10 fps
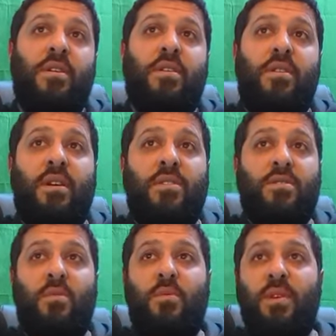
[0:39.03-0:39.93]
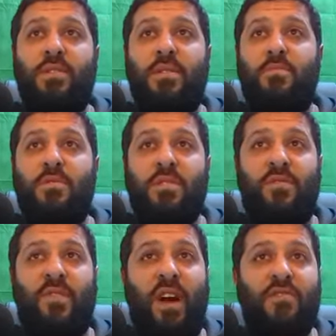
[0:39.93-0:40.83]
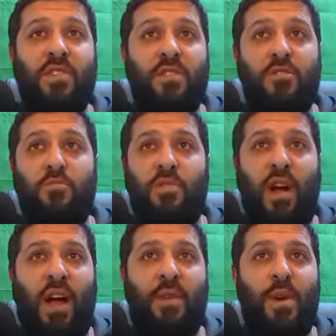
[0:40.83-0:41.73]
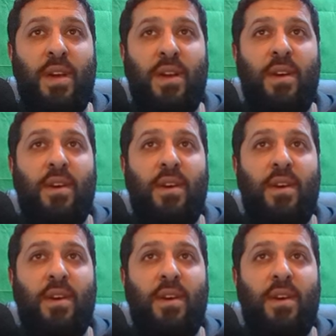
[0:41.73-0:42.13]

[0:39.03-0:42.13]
All right, so what is up with this 5G superhighway